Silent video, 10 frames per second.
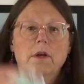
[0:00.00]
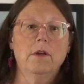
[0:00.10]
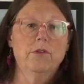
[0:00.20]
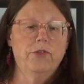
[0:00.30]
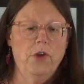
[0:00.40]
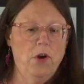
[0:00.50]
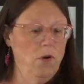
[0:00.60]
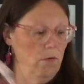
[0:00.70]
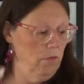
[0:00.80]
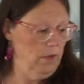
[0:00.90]

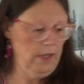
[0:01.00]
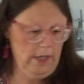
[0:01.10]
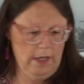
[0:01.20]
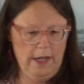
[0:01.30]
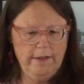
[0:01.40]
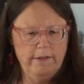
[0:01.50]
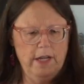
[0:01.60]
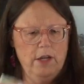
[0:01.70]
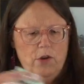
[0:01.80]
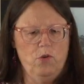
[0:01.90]
So let's
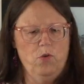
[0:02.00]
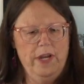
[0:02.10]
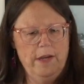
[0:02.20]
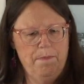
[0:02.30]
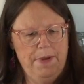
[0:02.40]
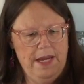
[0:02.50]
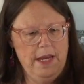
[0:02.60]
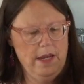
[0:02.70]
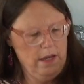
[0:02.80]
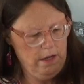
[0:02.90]
take a quick
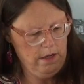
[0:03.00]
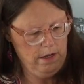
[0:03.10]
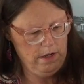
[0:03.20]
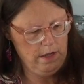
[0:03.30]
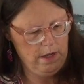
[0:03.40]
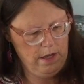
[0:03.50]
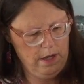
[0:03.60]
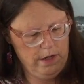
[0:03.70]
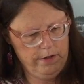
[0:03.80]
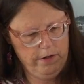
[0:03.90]
peek at